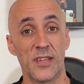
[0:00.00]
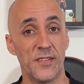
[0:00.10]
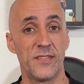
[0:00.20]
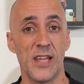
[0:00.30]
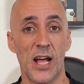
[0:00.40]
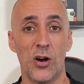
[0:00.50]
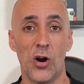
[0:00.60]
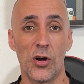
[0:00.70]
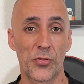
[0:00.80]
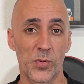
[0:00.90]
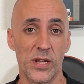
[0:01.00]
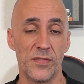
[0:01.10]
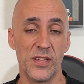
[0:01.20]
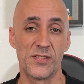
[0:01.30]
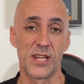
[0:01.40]
and see how all three of
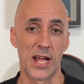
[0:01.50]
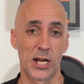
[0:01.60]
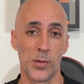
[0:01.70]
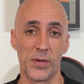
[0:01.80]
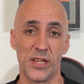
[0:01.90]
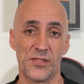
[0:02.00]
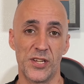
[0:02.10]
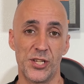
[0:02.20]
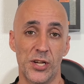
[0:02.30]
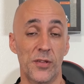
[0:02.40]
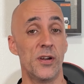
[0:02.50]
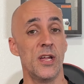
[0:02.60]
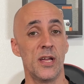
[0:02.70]
these stack up against each other.